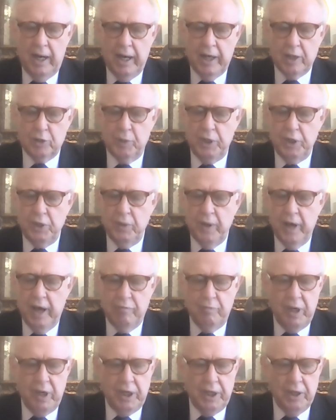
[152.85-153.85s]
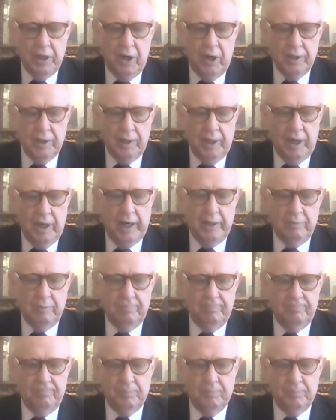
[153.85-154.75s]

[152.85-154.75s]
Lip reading: as we do have media on the line.